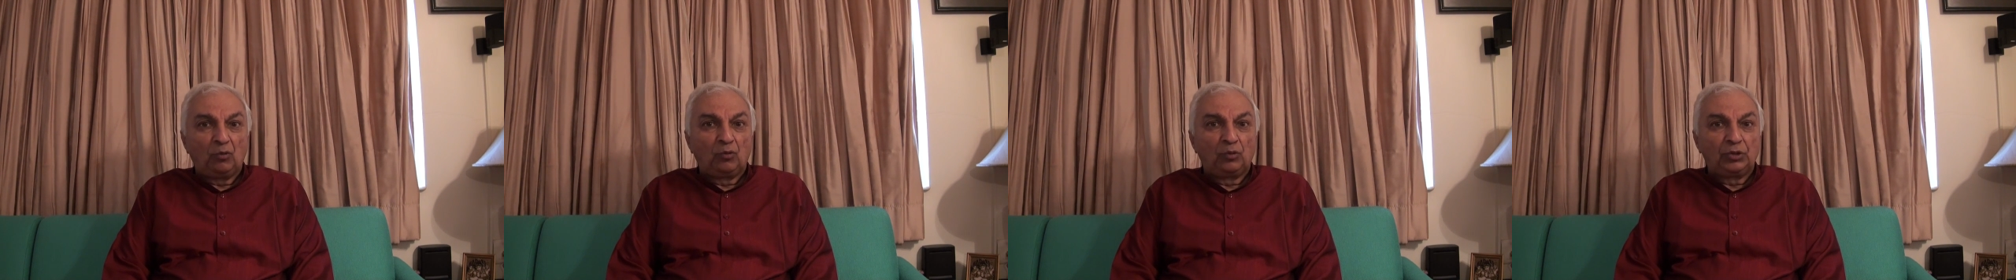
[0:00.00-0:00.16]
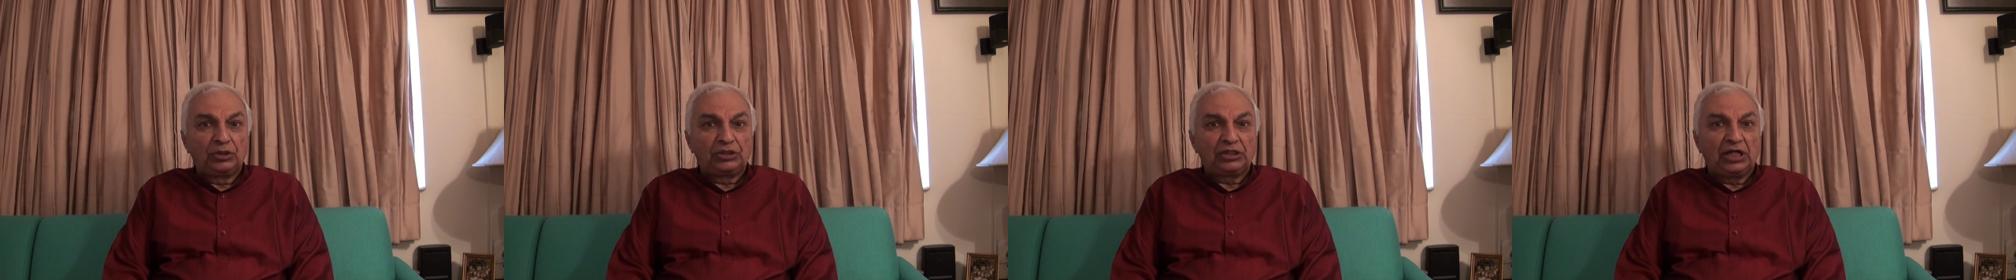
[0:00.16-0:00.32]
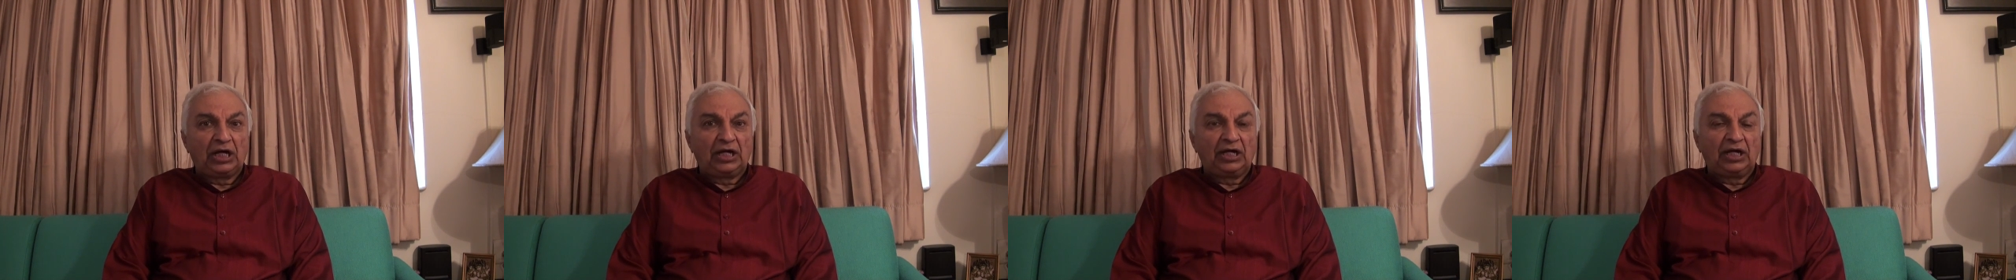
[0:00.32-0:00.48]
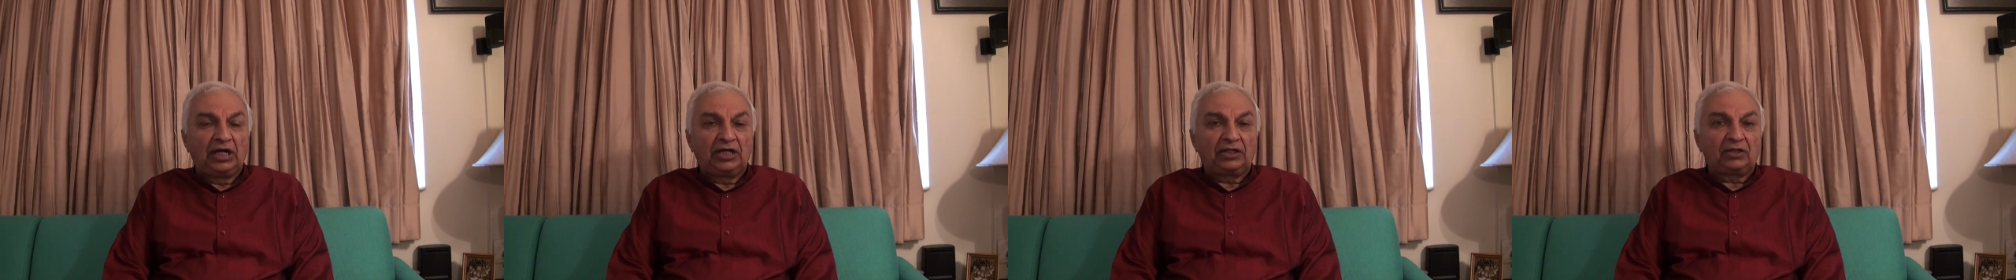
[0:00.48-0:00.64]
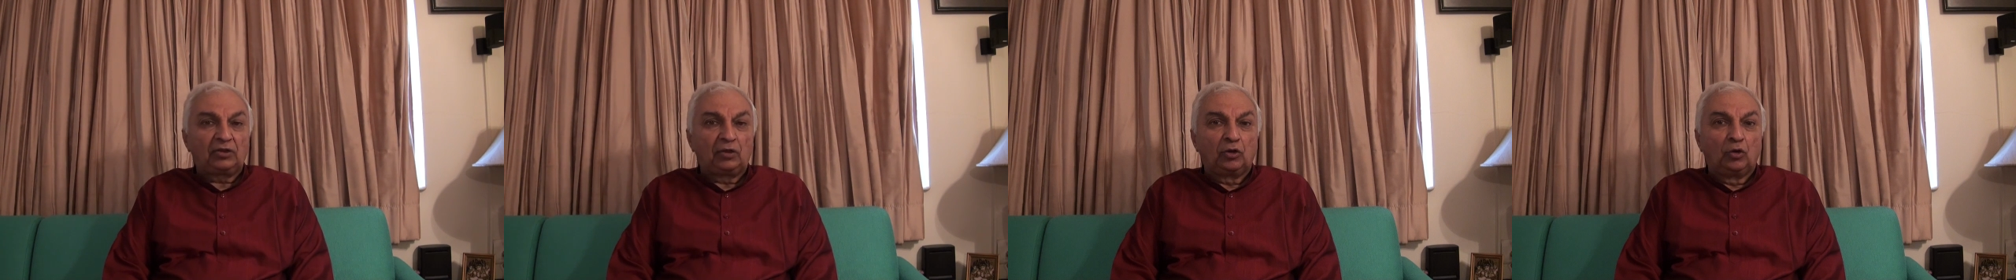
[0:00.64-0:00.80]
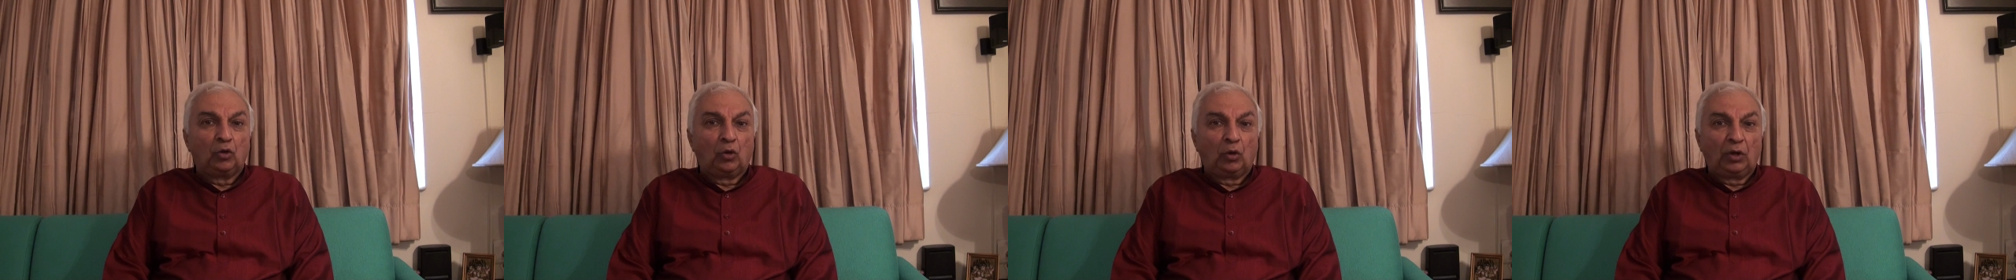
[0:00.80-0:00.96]
which are
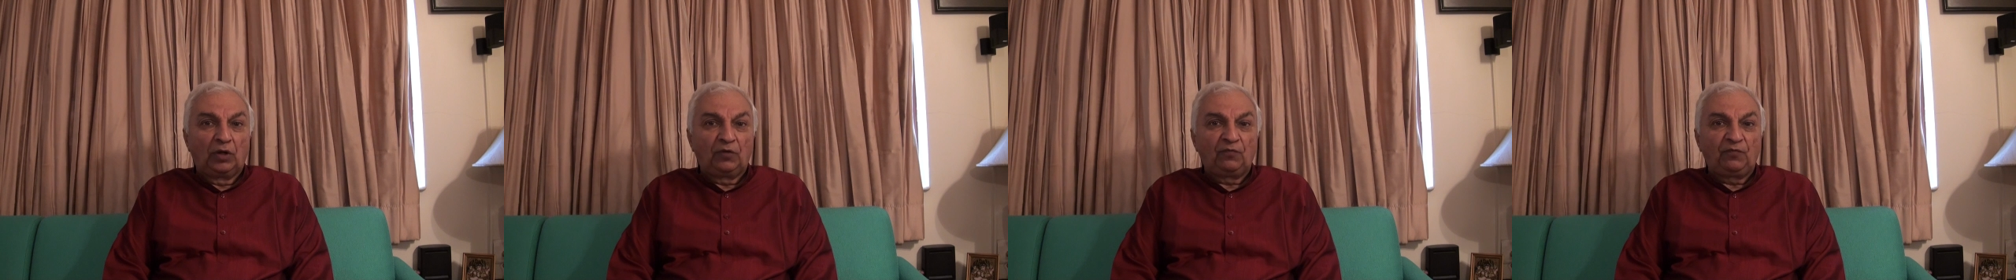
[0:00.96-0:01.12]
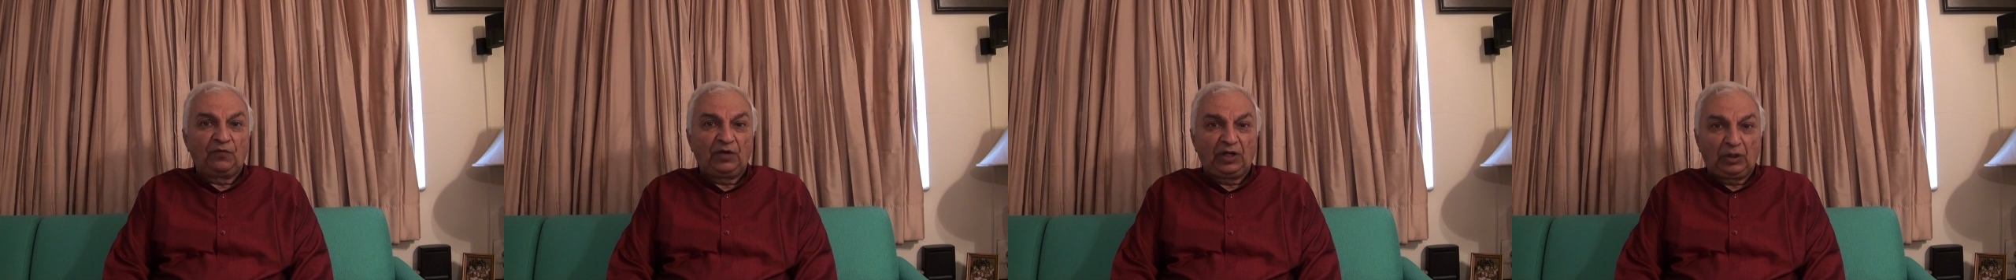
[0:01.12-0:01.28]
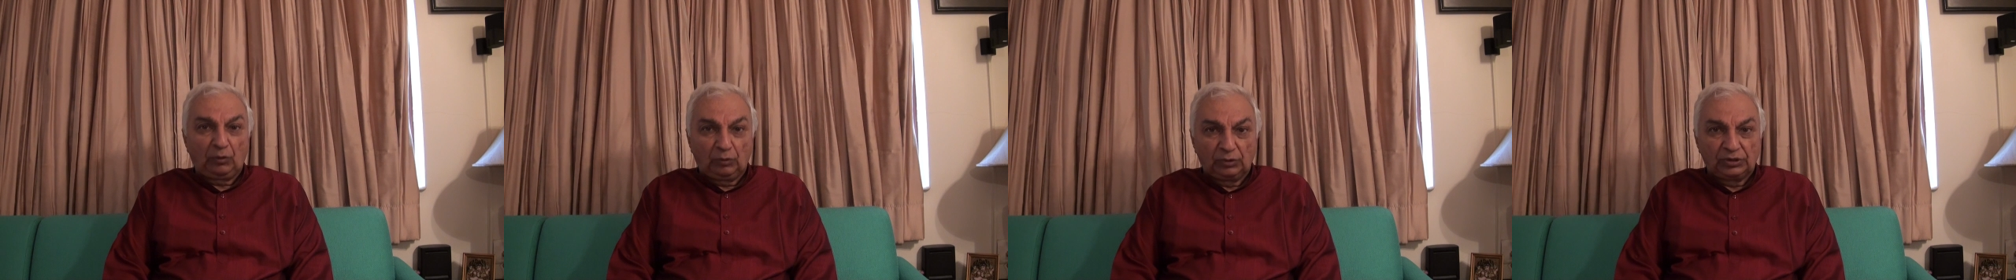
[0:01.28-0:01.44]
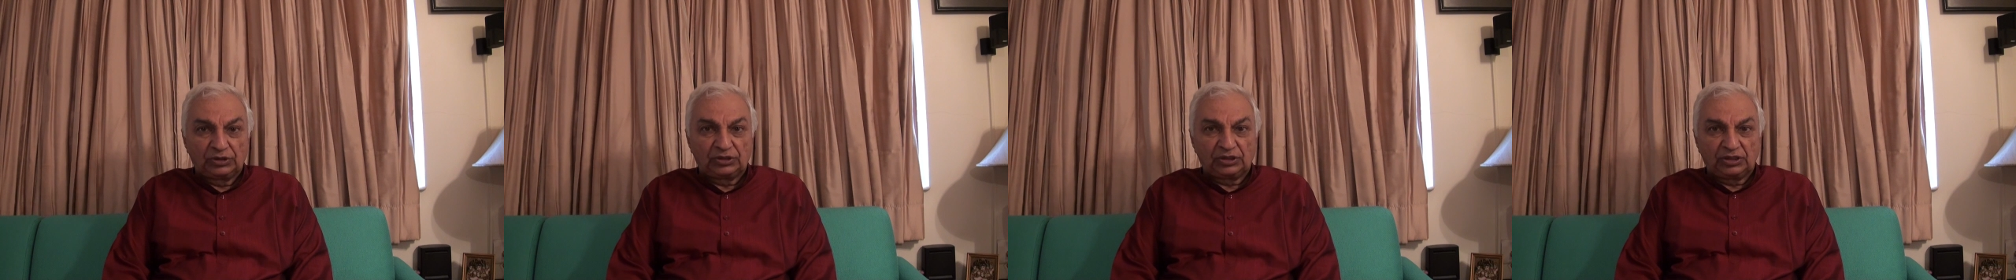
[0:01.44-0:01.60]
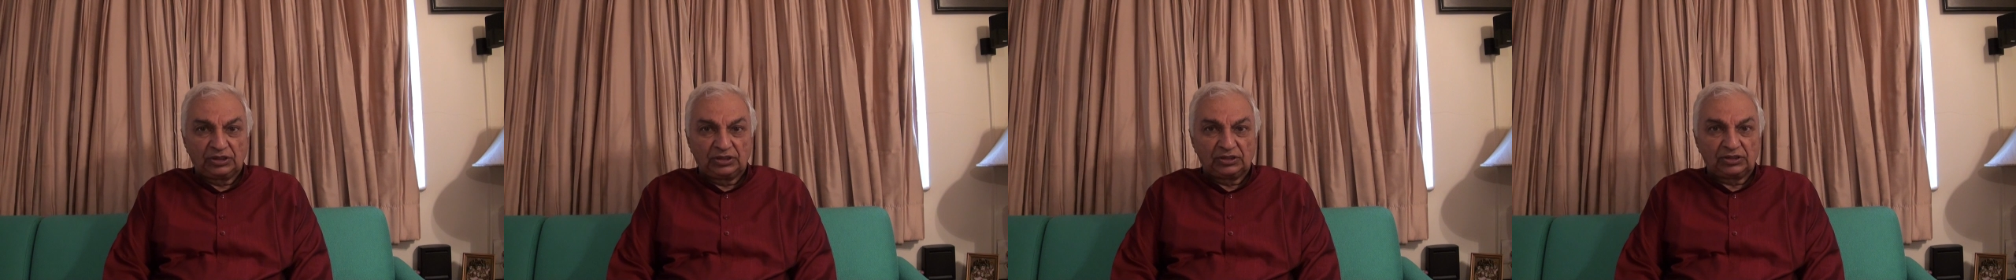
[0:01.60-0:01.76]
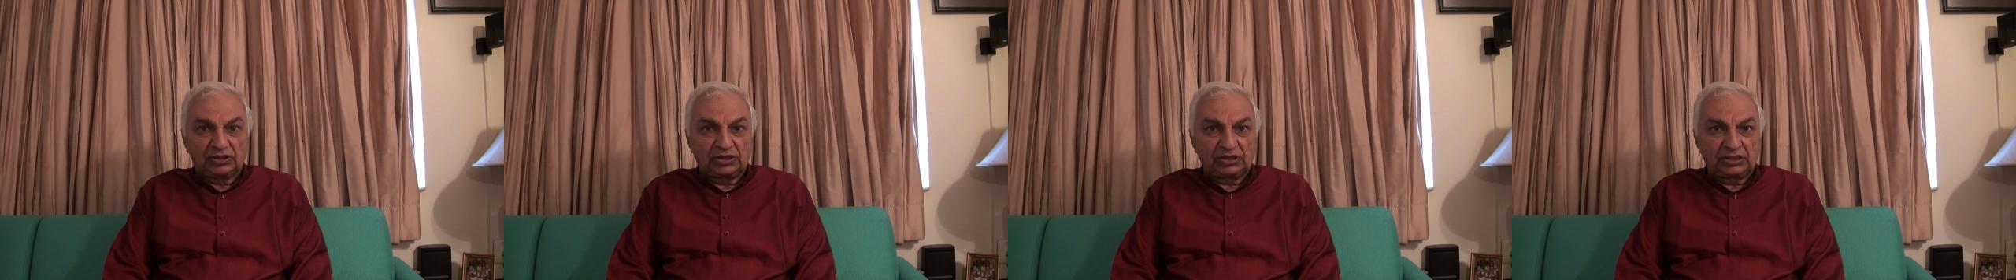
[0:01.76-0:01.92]
at lower
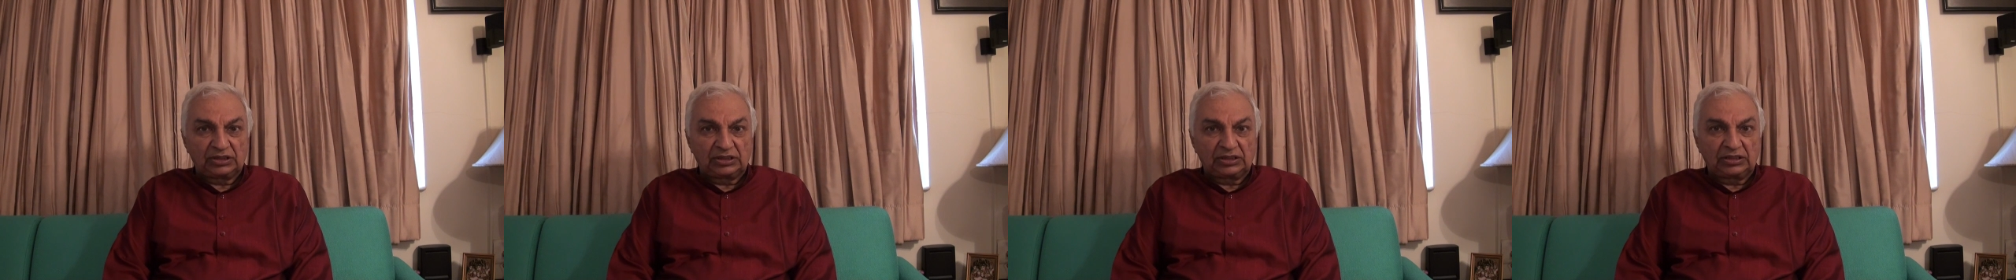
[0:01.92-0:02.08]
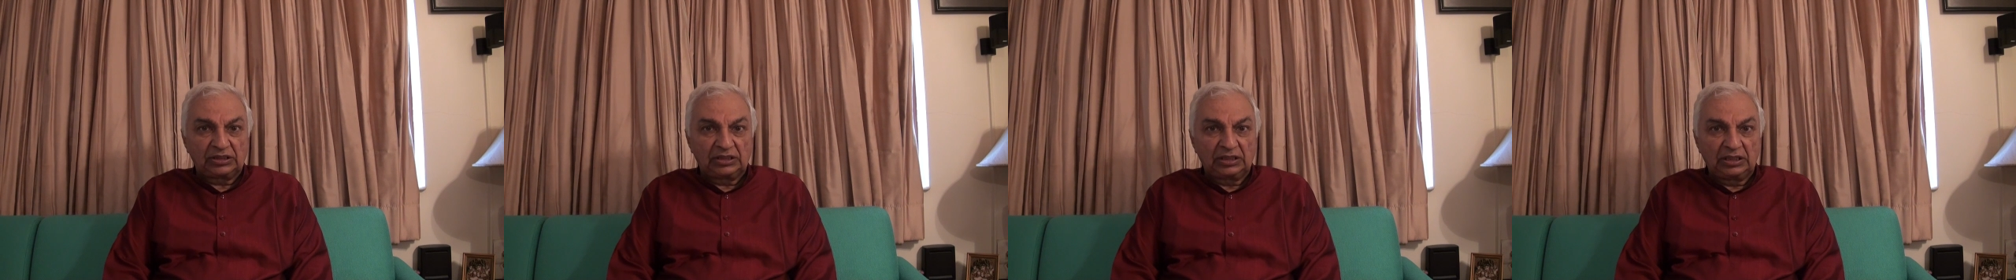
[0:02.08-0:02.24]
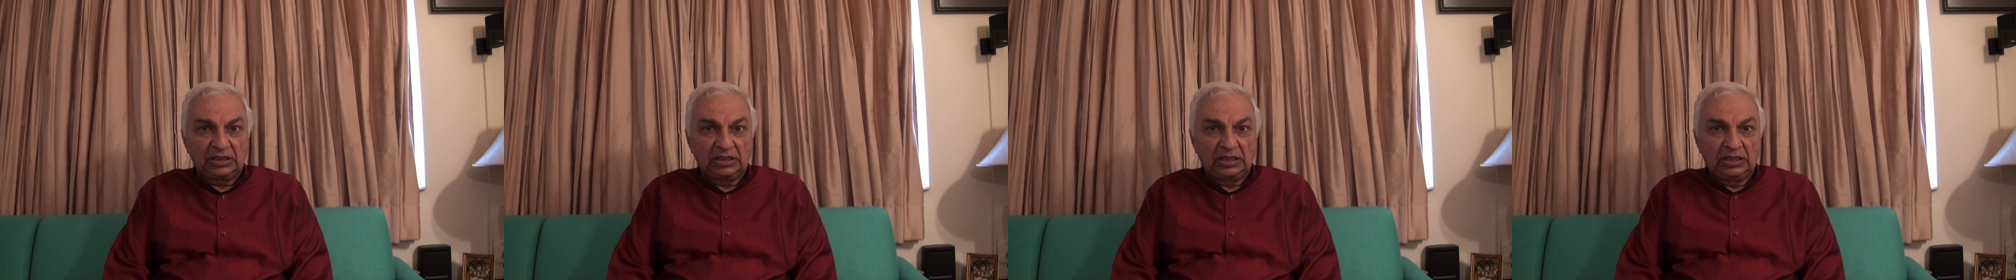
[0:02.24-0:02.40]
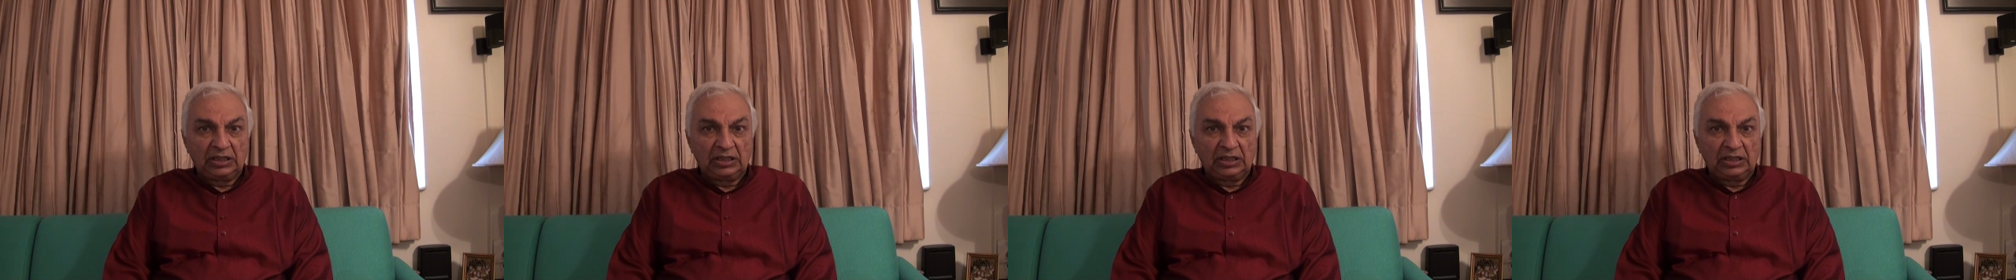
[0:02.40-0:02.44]
frequencies.